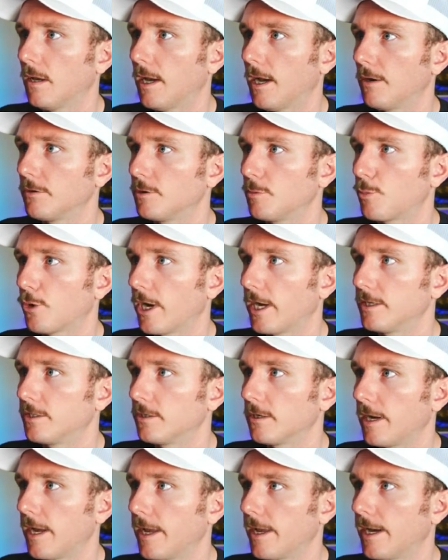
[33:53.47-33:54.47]
How to price
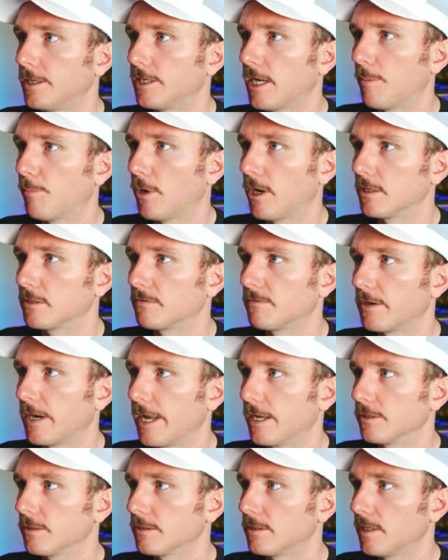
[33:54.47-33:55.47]
your AI chatbots for
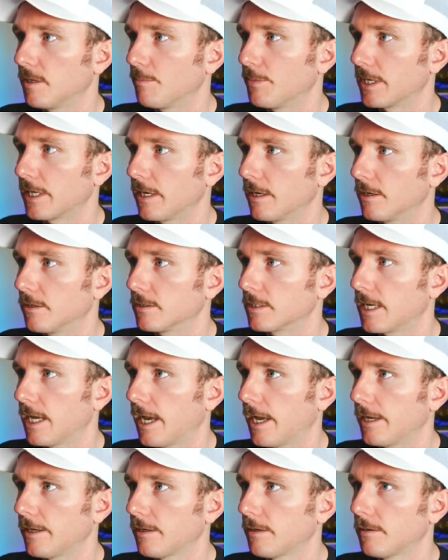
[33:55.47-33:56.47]
your agency, a beginner's
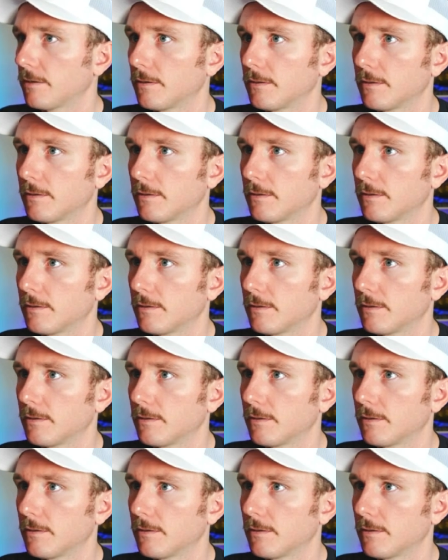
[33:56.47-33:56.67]
guide.